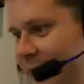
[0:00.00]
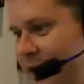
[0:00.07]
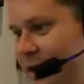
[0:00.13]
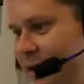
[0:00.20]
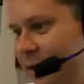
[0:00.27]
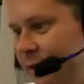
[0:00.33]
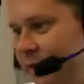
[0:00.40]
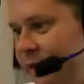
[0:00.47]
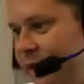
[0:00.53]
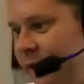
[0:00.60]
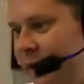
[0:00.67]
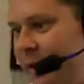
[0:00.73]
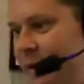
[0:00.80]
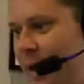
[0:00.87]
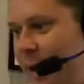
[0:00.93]
addition to
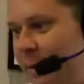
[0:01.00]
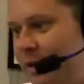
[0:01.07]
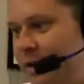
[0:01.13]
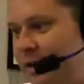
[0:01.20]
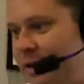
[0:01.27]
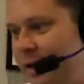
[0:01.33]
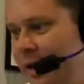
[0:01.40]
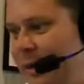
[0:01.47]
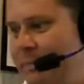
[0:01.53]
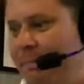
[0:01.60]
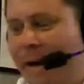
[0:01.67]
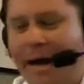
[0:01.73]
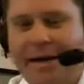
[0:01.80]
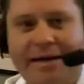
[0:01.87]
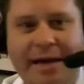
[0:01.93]
Avila and Robertson,
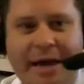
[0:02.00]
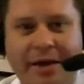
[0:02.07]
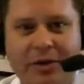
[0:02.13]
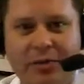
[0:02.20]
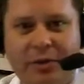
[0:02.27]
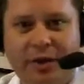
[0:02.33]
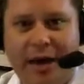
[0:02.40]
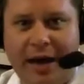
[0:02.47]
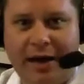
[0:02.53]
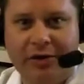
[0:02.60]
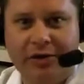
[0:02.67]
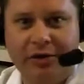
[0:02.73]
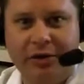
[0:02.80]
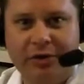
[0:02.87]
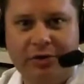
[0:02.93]
Matt Downs with the
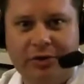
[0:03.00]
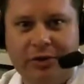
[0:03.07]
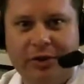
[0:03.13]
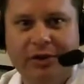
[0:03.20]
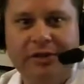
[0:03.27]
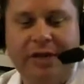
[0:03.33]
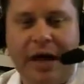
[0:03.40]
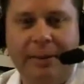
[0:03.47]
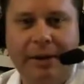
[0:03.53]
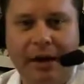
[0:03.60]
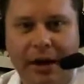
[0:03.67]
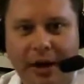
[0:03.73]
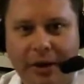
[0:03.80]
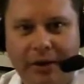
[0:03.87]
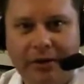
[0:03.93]
Astros, Tommy
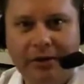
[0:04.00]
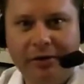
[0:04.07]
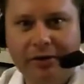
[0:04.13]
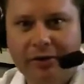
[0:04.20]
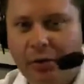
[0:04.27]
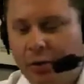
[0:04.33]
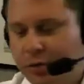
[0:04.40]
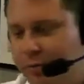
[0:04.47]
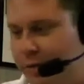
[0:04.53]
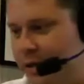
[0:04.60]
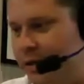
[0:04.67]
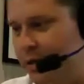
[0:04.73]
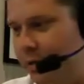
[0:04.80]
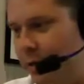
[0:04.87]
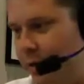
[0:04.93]
Hunter, who of course
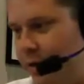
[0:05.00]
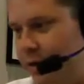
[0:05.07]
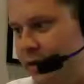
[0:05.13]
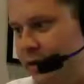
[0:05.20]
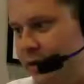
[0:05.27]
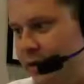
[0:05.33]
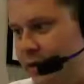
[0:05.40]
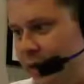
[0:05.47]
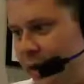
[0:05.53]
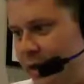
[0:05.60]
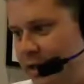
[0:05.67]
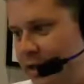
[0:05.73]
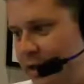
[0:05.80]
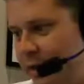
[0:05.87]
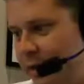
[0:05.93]
pitched in the World Series
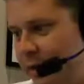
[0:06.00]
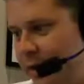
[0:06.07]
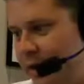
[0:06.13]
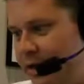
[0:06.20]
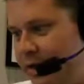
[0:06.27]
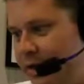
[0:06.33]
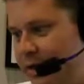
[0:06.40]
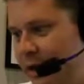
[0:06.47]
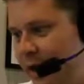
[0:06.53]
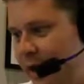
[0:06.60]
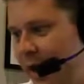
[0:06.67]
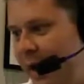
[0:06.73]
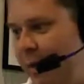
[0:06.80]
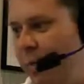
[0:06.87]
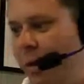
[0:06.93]
last year with the Rangers,
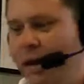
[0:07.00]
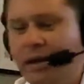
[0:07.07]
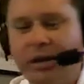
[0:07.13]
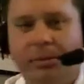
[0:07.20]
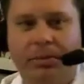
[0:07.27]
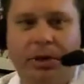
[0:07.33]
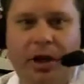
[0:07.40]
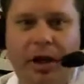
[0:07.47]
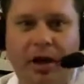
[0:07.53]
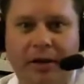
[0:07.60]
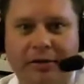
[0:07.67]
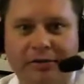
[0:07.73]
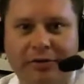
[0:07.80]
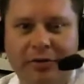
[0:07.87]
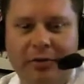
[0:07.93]
and Wade
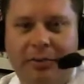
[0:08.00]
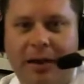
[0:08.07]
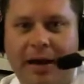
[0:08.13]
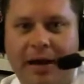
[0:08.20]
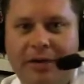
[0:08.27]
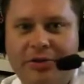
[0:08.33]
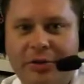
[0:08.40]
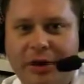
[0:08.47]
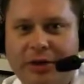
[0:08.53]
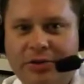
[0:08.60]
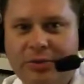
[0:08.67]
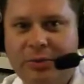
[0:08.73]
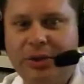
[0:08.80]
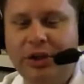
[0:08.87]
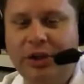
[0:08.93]
LeBlanc from the
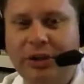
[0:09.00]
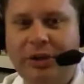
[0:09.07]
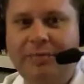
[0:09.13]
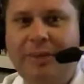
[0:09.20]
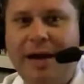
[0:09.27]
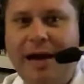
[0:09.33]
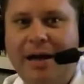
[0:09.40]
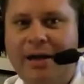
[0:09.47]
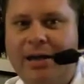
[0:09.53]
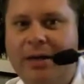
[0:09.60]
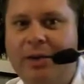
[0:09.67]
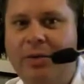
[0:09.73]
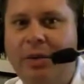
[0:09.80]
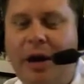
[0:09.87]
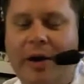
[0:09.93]
Padres. When you look back and
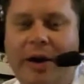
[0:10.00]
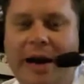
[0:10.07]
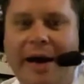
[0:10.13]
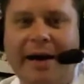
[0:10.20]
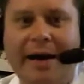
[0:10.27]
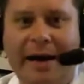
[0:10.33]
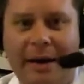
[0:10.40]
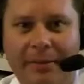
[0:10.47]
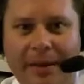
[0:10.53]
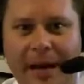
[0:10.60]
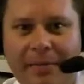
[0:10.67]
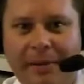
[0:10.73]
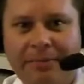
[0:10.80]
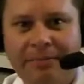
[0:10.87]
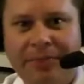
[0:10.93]
you go, wow, how did
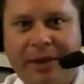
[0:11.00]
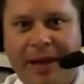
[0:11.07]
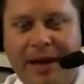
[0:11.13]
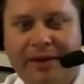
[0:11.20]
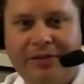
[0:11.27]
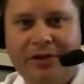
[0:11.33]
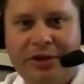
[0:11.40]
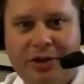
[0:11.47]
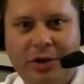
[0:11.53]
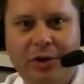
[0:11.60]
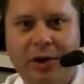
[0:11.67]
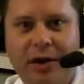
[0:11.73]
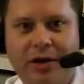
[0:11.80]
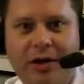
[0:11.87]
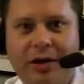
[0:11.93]
Alabama have such a
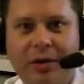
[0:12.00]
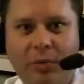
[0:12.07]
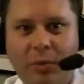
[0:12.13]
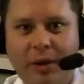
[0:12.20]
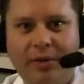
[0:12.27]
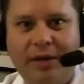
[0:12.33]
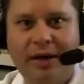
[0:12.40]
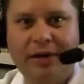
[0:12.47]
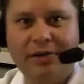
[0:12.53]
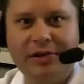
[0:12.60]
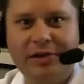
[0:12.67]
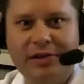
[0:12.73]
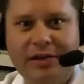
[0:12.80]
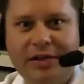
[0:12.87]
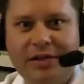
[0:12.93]
great year, win the
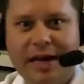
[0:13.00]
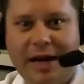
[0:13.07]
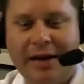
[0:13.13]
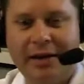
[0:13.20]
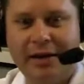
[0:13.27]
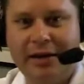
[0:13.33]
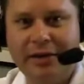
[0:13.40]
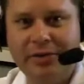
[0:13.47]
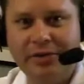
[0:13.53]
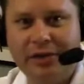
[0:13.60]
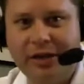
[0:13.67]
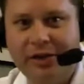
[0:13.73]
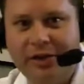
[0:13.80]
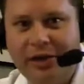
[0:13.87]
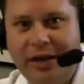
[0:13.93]
SEC title in
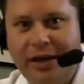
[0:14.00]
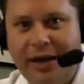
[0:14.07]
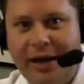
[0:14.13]
06,